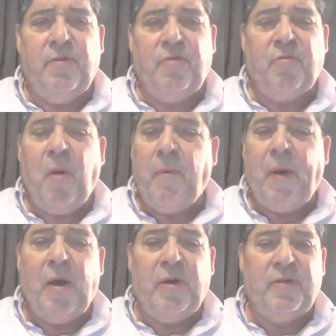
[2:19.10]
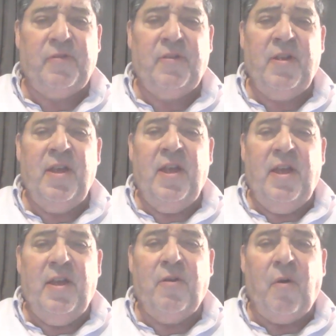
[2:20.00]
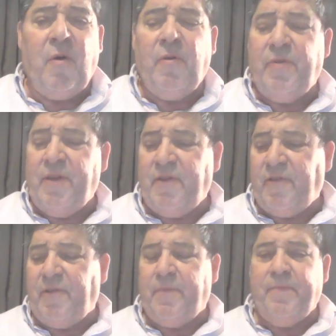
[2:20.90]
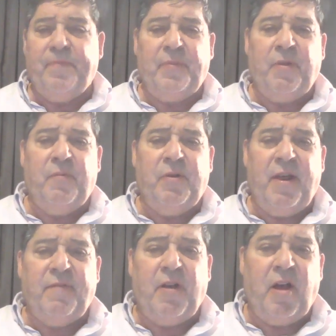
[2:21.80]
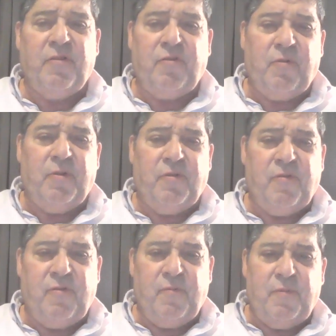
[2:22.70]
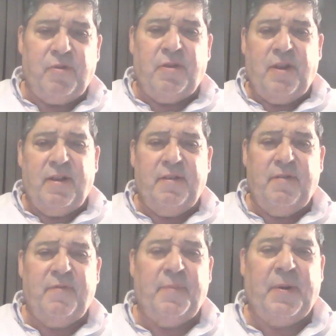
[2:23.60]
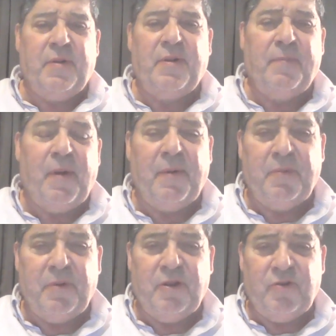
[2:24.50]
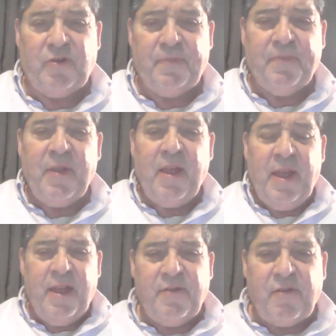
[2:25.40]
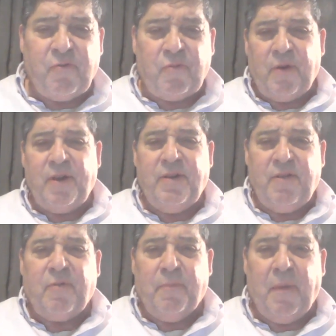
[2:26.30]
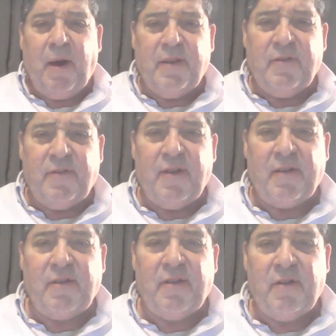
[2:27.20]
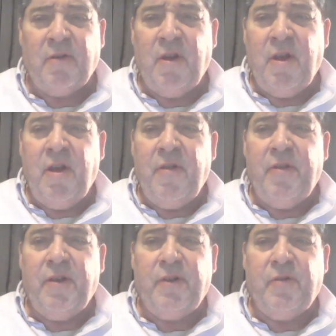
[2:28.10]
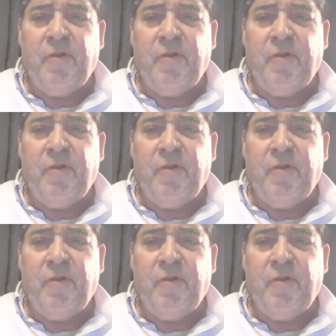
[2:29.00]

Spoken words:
smallpox, and all this would have a consequences with the Native American population. And this created this mindset that